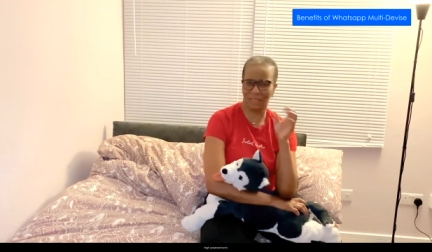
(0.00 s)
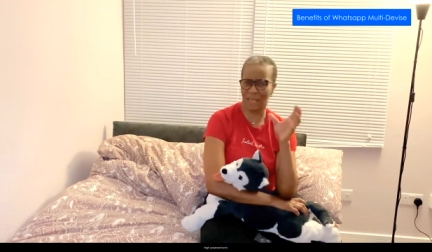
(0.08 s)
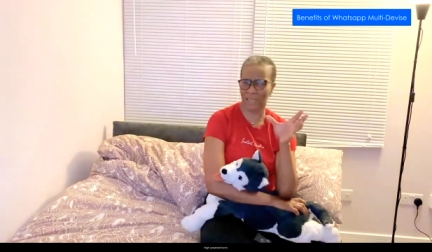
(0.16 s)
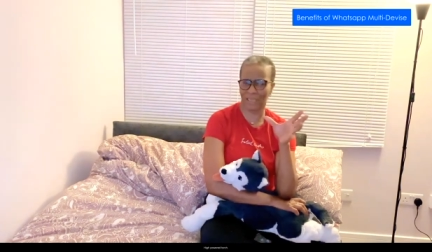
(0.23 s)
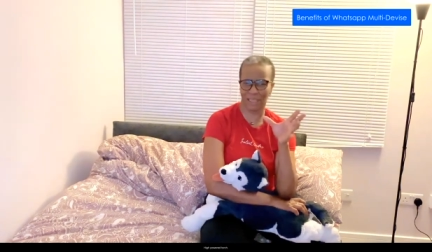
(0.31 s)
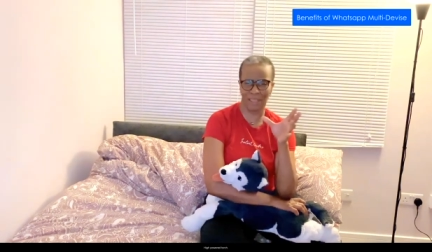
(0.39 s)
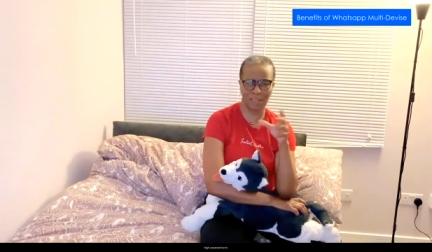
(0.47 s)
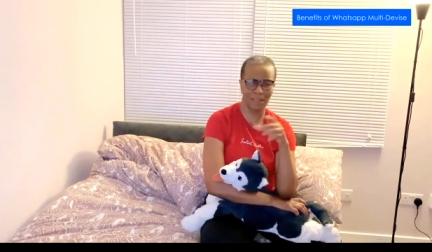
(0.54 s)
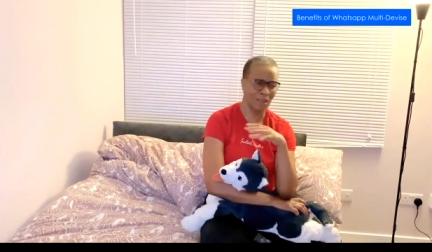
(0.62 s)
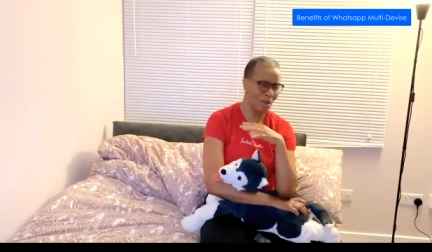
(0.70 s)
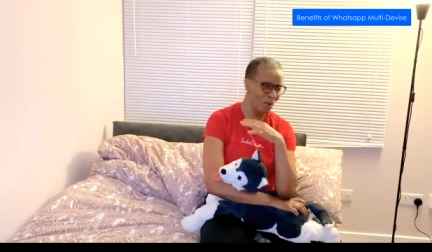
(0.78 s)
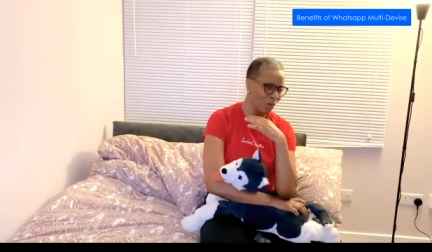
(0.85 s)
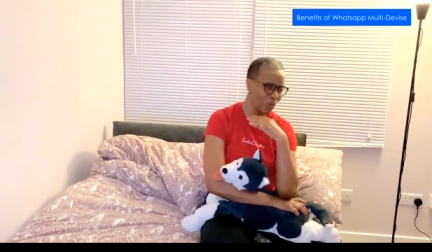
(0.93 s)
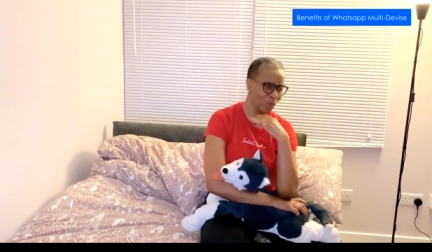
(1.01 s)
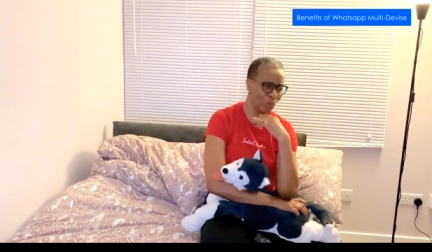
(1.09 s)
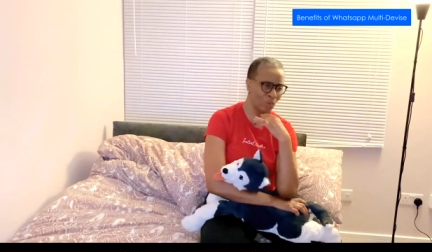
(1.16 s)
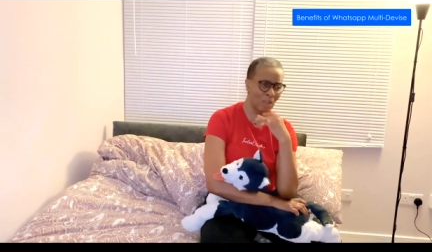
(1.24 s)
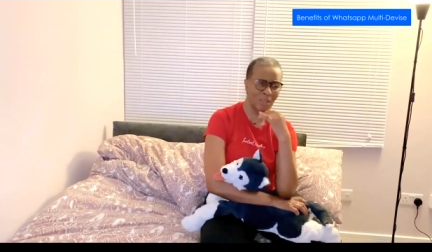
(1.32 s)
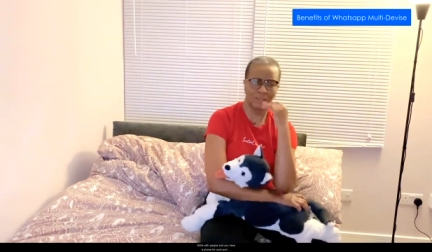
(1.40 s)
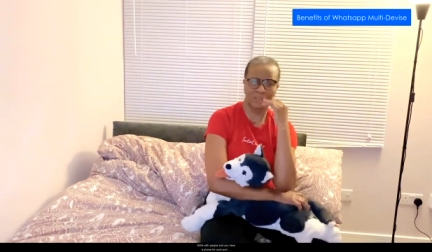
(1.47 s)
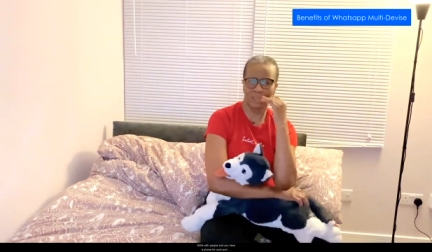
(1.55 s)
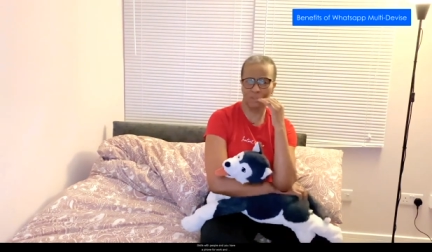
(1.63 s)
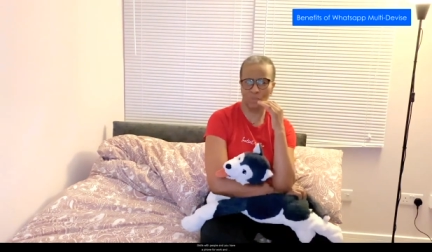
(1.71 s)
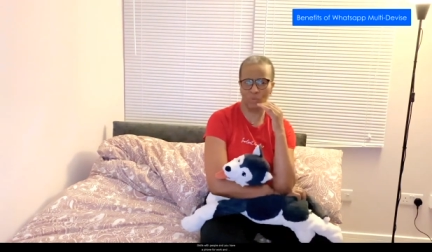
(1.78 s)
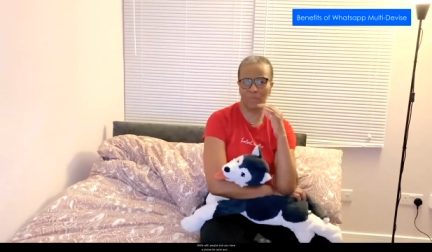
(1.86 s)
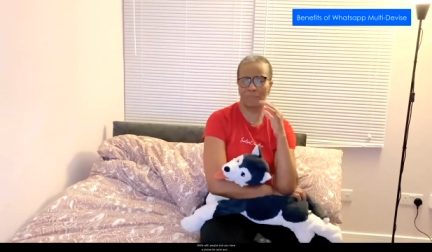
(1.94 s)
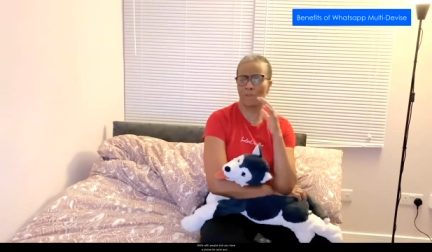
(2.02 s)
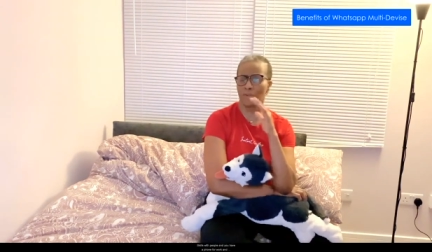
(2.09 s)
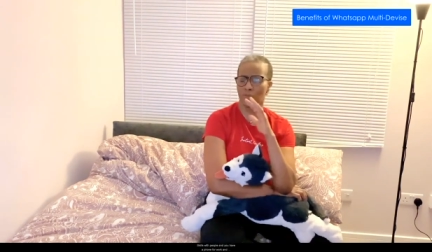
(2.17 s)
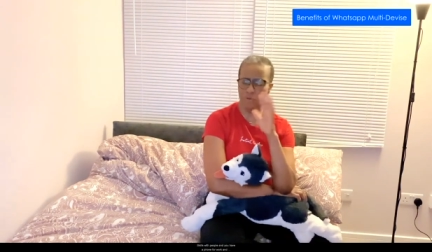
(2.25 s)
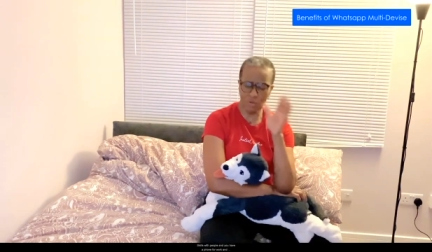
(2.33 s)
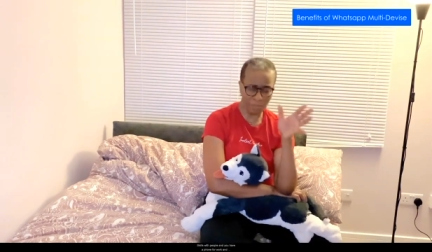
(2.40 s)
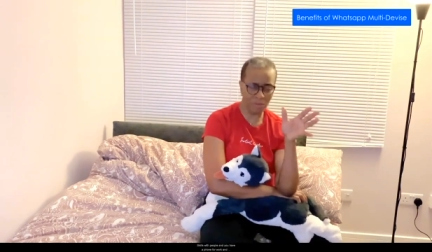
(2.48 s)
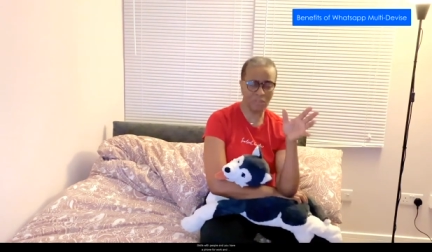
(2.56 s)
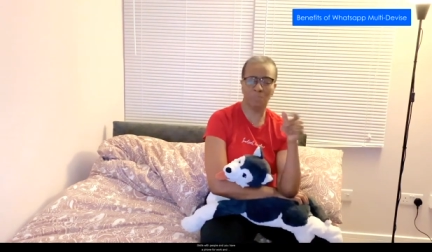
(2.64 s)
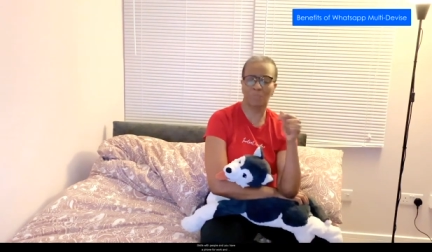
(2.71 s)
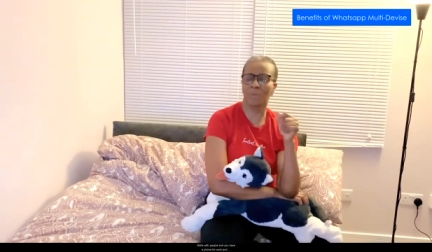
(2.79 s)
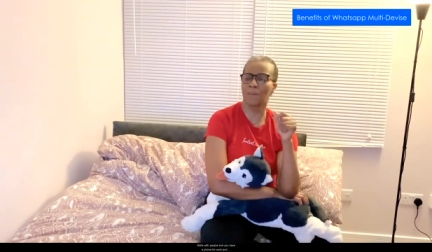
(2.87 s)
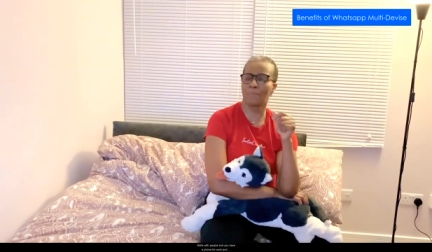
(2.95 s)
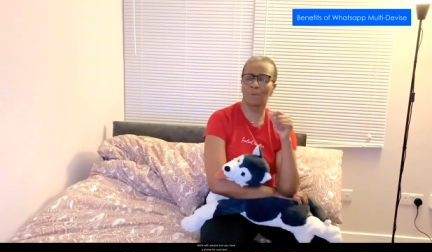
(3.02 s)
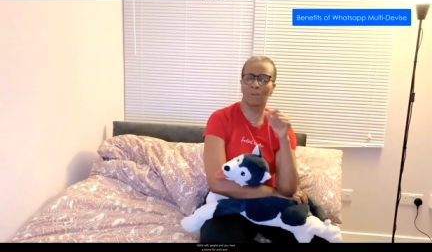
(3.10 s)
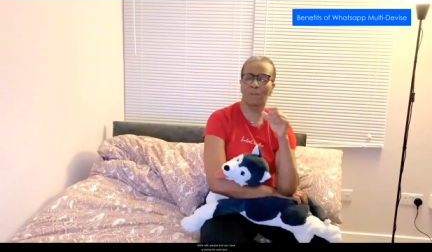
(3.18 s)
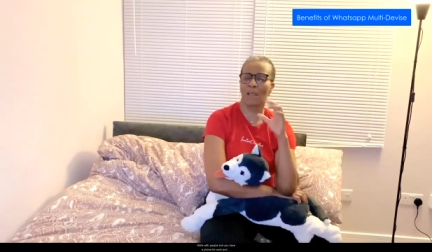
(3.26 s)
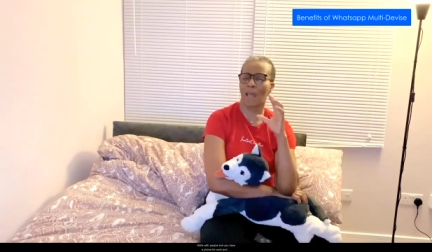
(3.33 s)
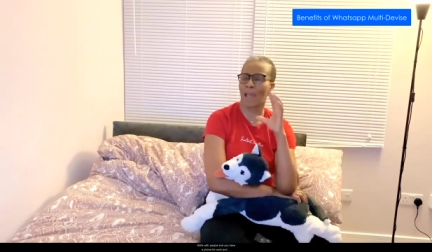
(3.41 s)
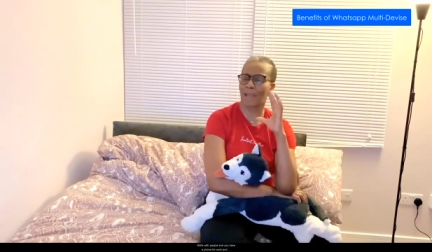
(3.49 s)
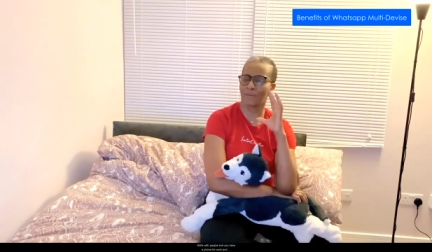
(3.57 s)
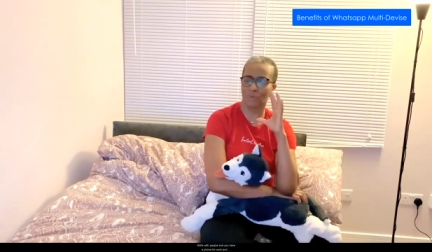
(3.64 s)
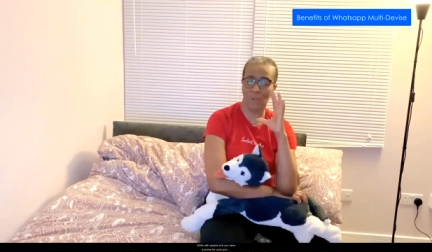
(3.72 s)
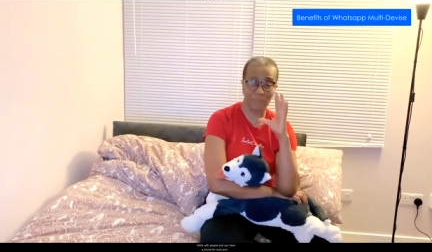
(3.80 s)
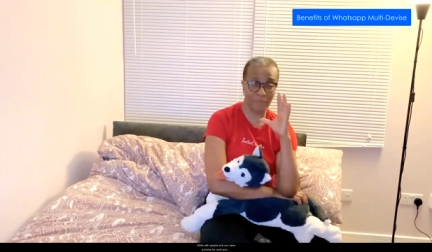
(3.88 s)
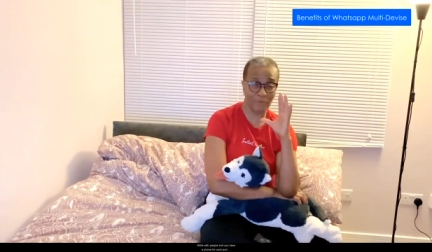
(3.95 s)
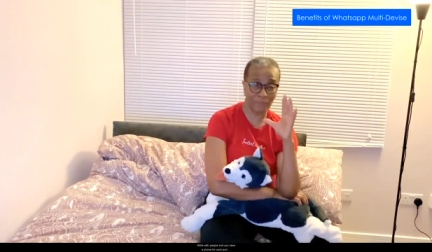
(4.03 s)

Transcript: techie who deals with numerous people and you have a